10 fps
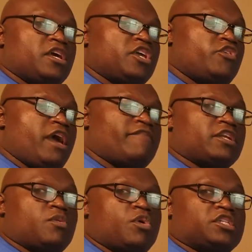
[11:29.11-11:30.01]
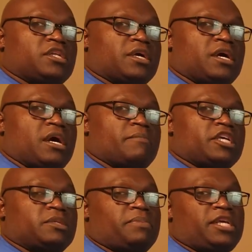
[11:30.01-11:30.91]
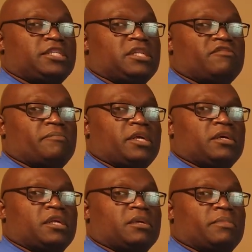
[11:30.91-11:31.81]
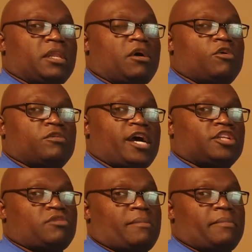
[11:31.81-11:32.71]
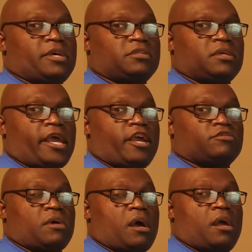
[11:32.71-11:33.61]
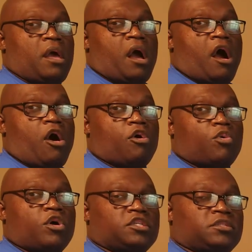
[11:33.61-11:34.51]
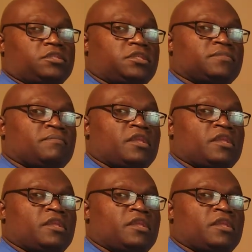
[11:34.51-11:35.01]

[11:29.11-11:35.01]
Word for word: If you have any question or comments, please leave them in the link below. I try my best to answer all questions.